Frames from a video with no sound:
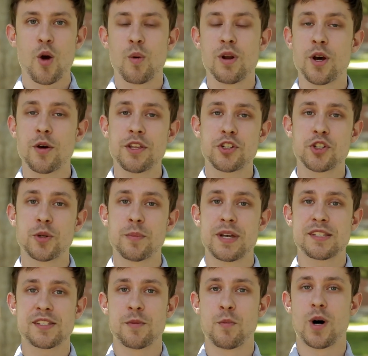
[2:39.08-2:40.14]
We know that you'll
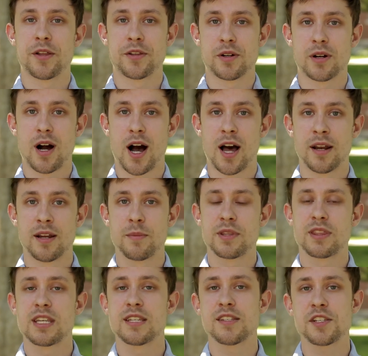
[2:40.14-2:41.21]
miss them while they're gone,
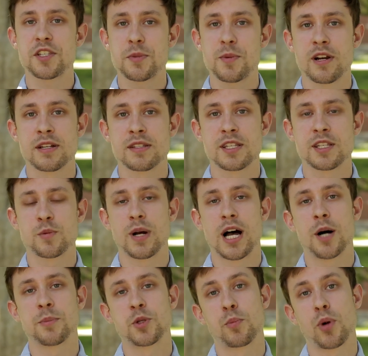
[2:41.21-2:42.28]
but these experiences will
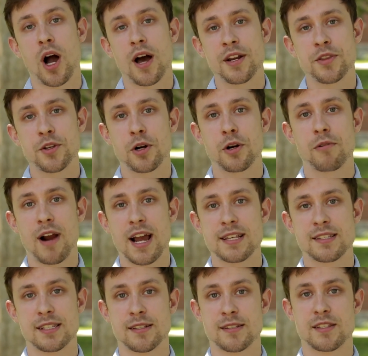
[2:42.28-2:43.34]
help to broaden their
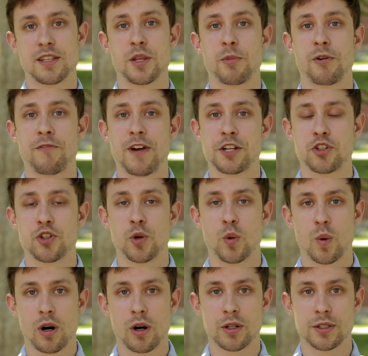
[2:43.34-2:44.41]
horizons in the professional
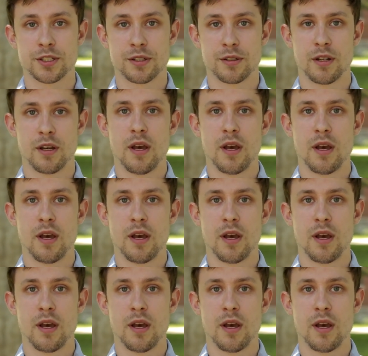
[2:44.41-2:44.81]
world.